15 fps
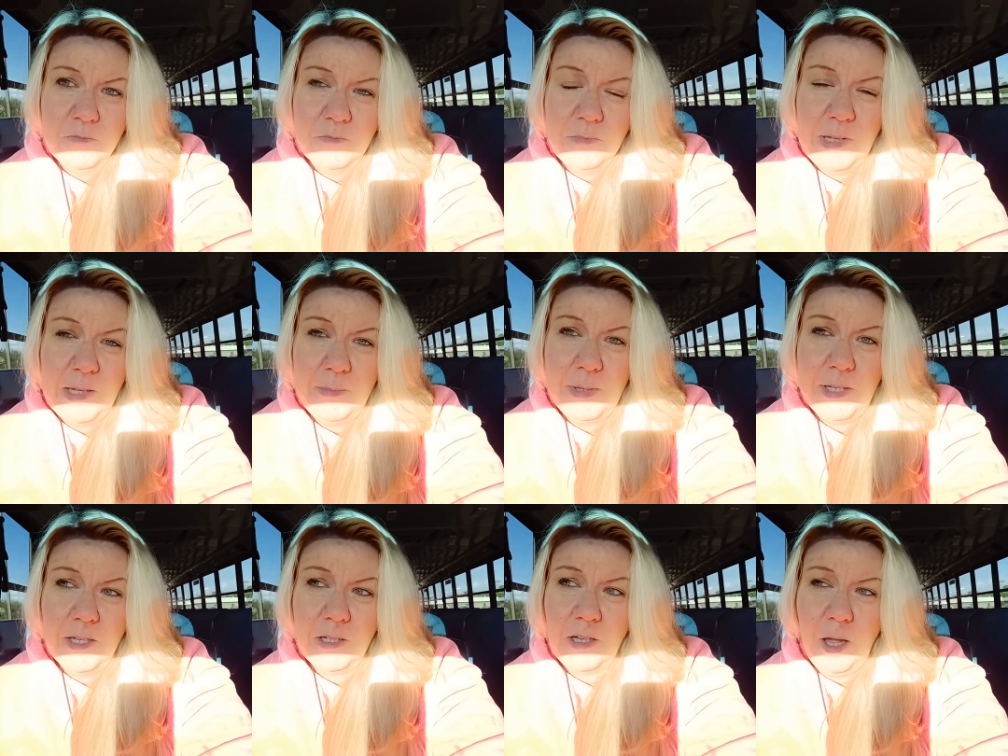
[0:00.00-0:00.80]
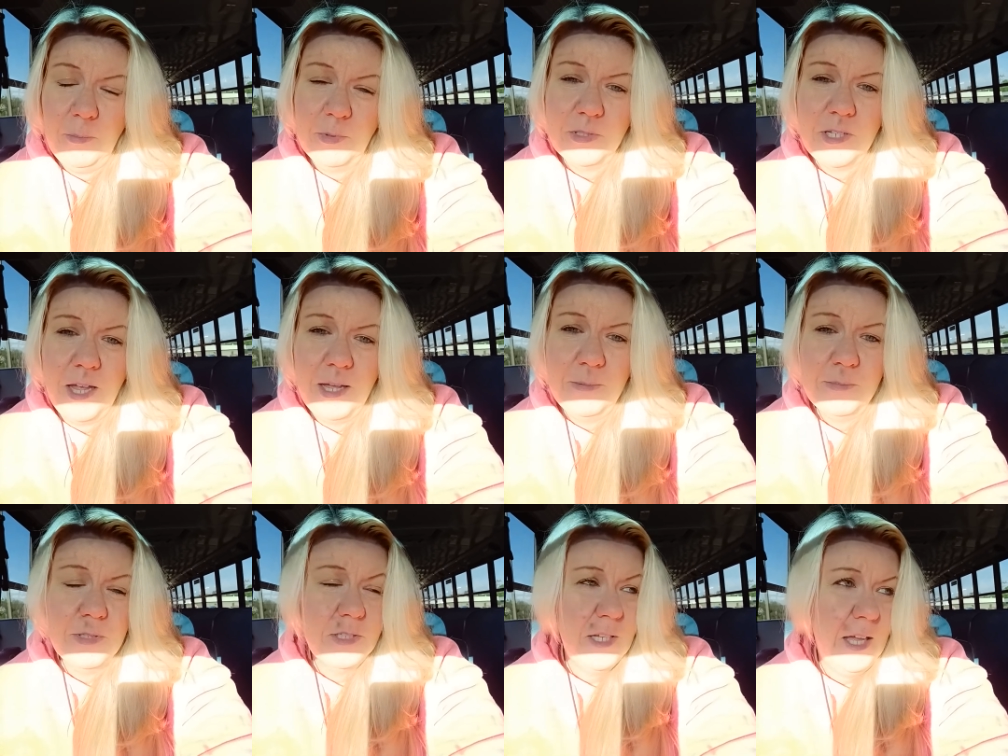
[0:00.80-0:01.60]
maybe a couple
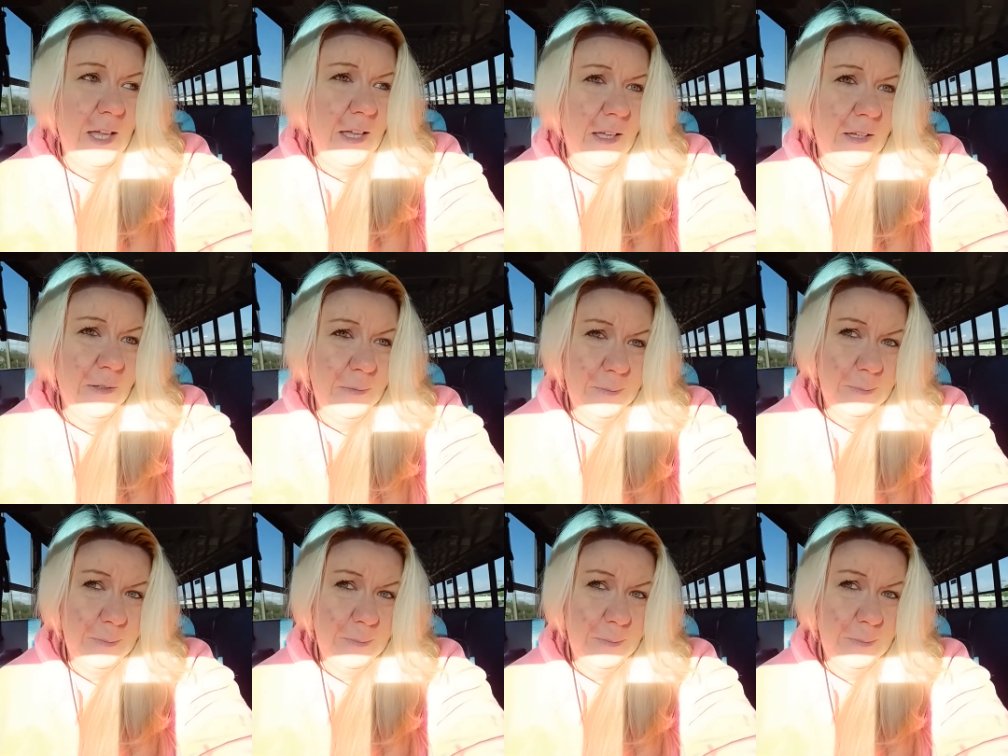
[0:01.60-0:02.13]
times a day.